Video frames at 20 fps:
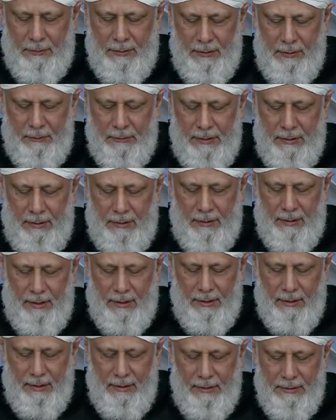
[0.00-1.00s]
just uh,
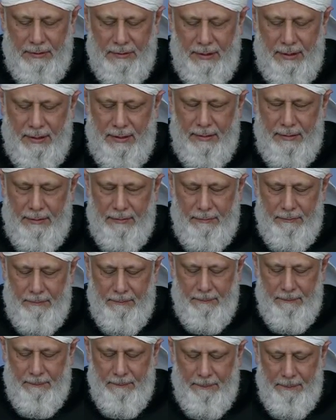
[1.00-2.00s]
personal thinking
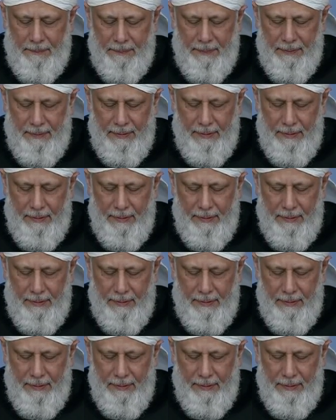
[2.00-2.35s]
this is not